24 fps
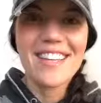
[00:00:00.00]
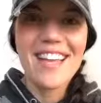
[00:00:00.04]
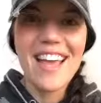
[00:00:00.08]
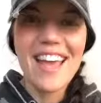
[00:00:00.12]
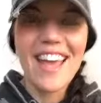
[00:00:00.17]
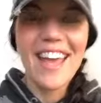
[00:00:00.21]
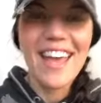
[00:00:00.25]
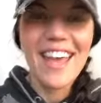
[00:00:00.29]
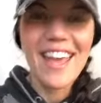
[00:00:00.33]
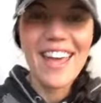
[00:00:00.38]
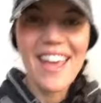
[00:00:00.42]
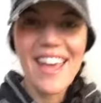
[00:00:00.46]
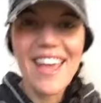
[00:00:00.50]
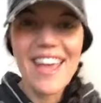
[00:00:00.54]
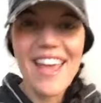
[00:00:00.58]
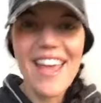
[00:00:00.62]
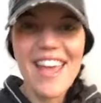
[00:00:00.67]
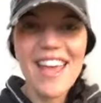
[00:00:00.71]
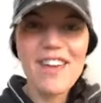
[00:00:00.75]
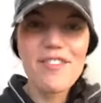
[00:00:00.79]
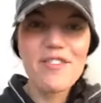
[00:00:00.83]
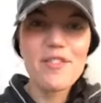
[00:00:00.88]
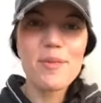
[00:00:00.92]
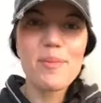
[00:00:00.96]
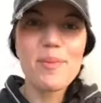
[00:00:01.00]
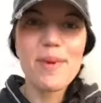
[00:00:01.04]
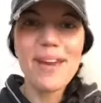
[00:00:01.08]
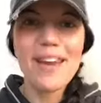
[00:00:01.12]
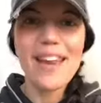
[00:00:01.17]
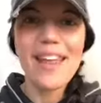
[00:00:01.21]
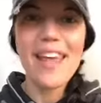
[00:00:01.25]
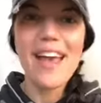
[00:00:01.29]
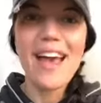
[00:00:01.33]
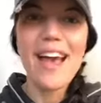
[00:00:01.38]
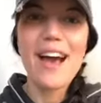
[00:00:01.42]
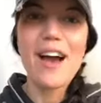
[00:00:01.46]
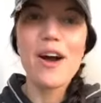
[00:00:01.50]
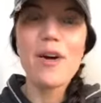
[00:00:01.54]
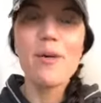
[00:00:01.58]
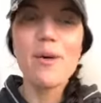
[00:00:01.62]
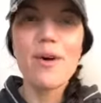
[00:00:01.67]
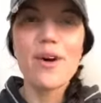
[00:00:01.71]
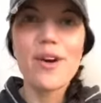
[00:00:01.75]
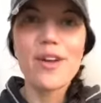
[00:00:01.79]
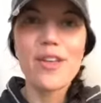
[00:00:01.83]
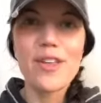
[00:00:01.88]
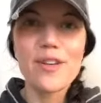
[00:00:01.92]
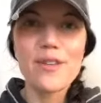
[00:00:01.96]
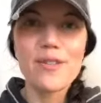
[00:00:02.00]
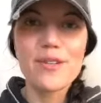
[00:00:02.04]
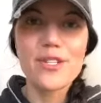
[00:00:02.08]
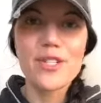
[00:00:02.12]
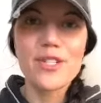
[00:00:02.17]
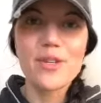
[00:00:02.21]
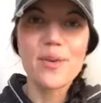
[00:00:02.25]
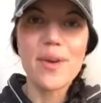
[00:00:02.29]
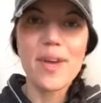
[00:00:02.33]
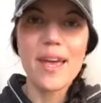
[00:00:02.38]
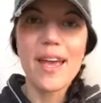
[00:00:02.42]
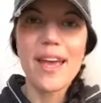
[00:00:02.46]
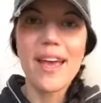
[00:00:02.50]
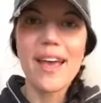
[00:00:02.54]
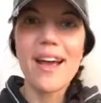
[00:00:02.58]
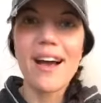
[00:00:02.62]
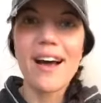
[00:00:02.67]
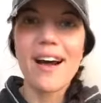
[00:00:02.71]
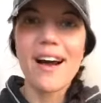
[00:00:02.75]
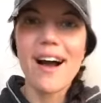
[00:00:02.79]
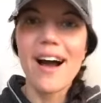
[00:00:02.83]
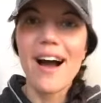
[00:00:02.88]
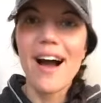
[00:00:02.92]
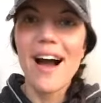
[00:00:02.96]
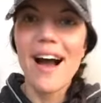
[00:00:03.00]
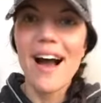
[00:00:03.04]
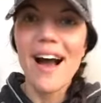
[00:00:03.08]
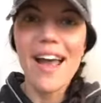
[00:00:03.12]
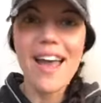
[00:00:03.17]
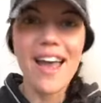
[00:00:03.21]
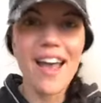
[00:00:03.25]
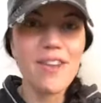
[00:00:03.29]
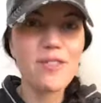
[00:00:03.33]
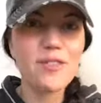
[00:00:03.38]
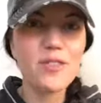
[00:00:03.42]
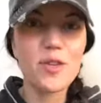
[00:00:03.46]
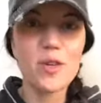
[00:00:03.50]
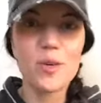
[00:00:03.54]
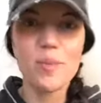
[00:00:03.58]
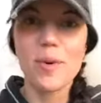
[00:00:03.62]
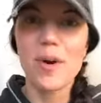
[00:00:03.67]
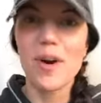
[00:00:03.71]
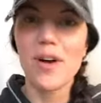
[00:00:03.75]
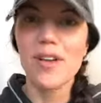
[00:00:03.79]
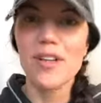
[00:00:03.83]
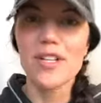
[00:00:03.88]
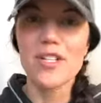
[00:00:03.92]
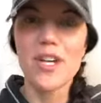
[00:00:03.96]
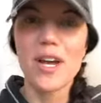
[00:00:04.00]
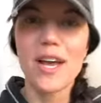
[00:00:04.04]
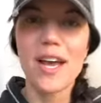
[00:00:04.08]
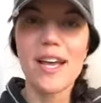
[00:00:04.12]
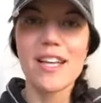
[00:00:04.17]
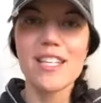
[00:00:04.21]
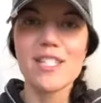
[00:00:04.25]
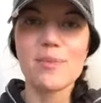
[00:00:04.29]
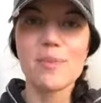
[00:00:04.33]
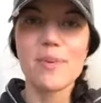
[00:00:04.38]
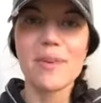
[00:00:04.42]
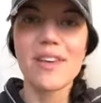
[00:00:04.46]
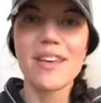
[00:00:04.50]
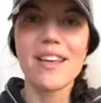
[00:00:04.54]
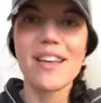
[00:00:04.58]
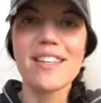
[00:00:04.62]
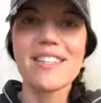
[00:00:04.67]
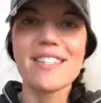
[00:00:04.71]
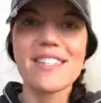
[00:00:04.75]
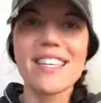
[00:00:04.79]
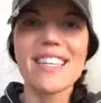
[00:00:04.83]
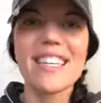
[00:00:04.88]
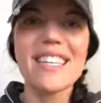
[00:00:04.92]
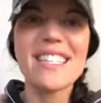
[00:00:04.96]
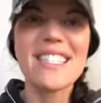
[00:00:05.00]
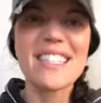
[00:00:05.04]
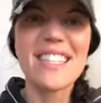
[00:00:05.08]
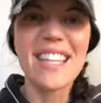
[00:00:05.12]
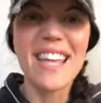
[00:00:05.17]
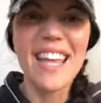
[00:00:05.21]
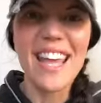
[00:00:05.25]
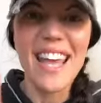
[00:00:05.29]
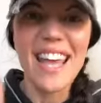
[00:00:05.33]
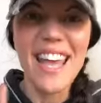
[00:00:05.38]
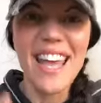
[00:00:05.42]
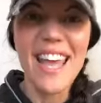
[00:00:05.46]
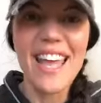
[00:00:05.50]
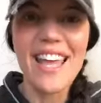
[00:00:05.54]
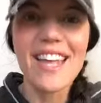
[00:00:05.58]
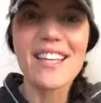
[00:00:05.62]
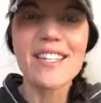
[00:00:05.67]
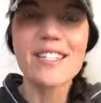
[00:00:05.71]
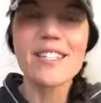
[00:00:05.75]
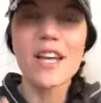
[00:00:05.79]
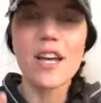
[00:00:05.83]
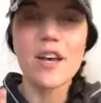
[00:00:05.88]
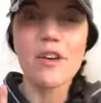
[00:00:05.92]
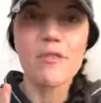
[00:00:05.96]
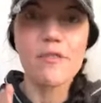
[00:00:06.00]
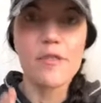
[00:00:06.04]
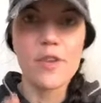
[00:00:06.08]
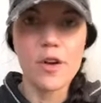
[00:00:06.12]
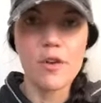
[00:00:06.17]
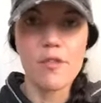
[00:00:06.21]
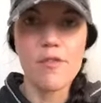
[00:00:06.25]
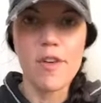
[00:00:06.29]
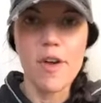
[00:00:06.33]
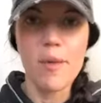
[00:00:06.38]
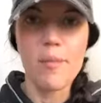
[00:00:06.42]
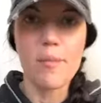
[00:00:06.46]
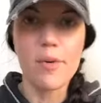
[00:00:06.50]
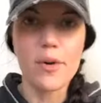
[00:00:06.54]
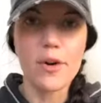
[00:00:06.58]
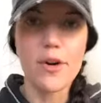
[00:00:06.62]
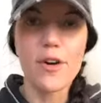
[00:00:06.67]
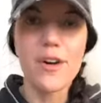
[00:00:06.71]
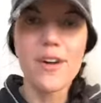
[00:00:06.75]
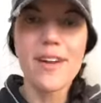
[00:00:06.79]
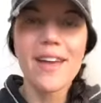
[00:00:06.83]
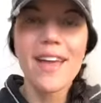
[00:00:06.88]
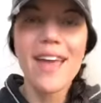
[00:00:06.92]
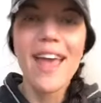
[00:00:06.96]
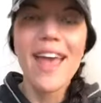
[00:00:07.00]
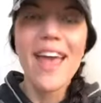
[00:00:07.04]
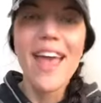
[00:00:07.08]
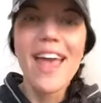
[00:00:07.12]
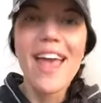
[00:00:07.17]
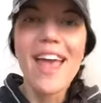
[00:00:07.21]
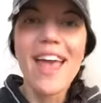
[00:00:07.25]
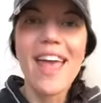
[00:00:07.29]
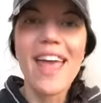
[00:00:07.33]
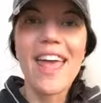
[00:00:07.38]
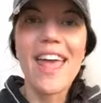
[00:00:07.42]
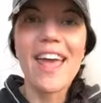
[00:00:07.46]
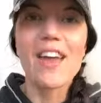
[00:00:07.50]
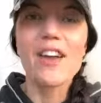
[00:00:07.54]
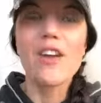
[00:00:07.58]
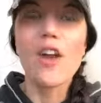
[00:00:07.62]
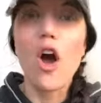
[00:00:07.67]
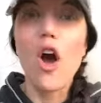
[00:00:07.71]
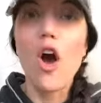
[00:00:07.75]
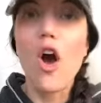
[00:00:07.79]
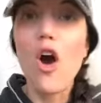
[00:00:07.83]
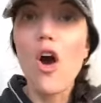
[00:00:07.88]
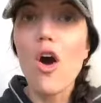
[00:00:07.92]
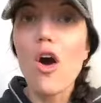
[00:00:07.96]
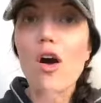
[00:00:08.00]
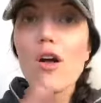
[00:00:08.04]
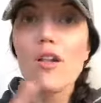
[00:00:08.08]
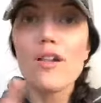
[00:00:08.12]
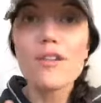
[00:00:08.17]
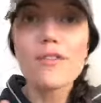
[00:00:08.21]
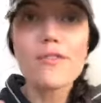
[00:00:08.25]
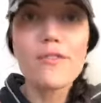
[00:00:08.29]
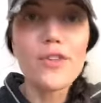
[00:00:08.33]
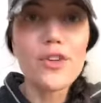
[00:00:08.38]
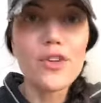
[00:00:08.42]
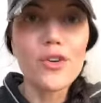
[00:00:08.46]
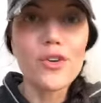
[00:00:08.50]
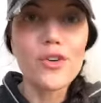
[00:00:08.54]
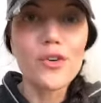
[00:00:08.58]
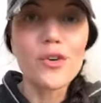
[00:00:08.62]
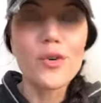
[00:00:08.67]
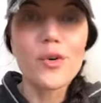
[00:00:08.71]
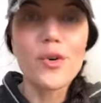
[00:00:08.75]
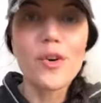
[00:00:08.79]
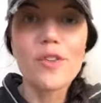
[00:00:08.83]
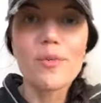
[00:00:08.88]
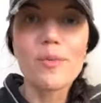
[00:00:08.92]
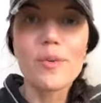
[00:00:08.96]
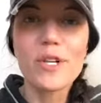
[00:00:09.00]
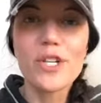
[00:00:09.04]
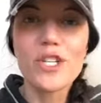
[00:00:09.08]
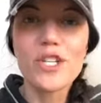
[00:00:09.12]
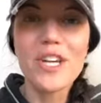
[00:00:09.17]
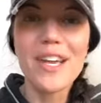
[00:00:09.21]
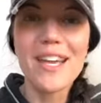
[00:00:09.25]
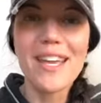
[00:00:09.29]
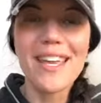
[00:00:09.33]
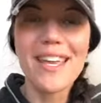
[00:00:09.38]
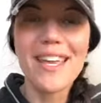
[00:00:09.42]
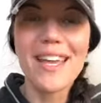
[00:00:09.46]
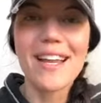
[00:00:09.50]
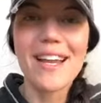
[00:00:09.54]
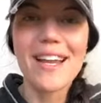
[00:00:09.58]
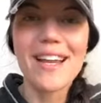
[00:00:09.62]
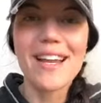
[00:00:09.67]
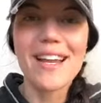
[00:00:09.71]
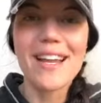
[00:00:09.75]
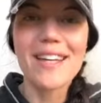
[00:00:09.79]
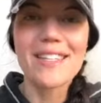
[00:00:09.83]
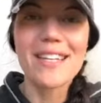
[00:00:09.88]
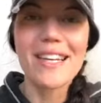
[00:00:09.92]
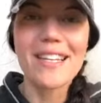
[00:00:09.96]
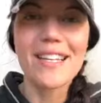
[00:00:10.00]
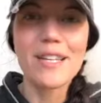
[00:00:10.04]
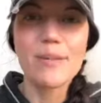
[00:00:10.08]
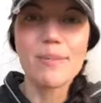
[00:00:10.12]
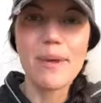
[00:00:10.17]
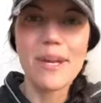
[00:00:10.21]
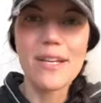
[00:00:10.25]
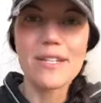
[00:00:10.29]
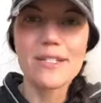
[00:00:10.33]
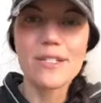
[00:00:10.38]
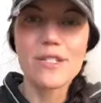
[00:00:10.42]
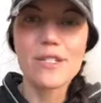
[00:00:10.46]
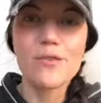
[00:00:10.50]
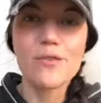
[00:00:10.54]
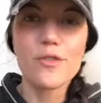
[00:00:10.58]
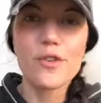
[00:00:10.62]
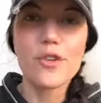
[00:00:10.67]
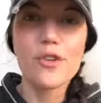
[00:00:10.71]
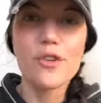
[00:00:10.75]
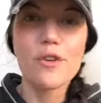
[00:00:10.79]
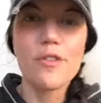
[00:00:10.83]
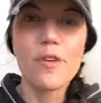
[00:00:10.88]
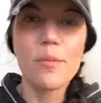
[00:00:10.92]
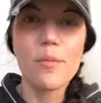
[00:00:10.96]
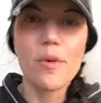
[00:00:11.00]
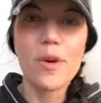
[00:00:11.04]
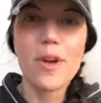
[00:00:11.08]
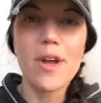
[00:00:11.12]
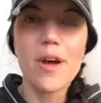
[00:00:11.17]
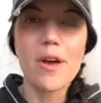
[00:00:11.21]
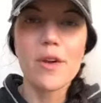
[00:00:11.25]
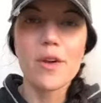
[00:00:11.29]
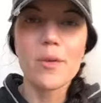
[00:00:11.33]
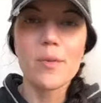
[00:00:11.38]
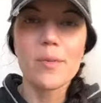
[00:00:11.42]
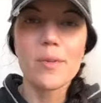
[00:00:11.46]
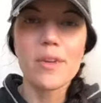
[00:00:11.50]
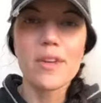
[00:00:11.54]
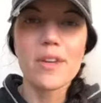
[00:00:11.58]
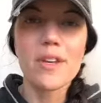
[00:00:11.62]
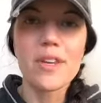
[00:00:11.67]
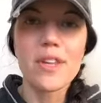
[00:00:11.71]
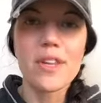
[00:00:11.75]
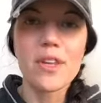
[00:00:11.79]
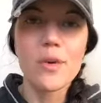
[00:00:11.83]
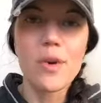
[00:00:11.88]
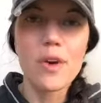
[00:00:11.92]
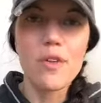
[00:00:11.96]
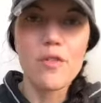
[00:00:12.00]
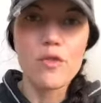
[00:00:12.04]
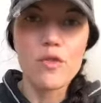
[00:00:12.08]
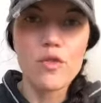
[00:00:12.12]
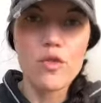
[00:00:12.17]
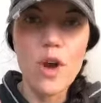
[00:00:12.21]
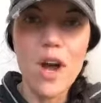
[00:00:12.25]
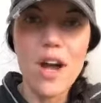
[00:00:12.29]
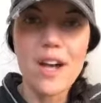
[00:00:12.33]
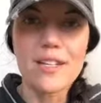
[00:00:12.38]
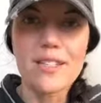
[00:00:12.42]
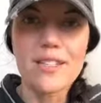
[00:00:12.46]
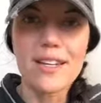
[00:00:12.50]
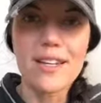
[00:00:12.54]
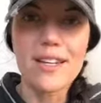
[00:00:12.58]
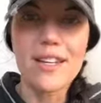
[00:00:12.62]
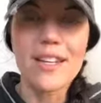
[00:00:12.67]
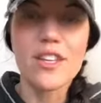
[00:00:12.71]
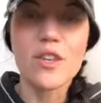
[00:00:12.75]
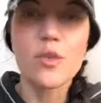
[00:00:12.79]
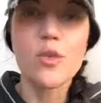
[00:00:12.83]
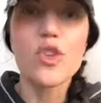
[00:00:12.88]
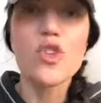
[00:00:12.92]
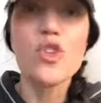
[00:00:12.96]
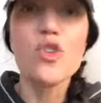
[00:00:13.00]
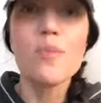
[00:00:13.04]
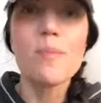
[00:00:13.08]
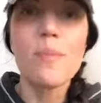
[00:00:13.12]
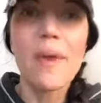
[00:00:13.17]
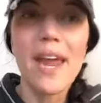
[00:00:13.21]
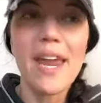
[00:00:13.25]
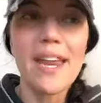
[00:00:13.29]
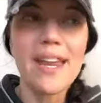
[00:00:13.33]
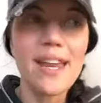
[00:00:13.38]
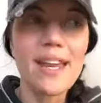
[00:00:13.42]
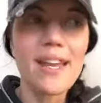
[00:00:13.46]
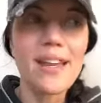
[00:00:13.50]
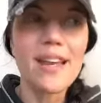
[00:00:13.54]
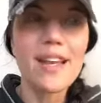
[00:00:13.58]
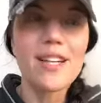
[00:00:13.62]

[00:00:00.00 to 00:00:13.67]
Hey everybody, how are you doing? I have to apologize because it is the end of November and all of you who have been checking in on a daily basis for your November accountability, you have rocked it. Like you made it.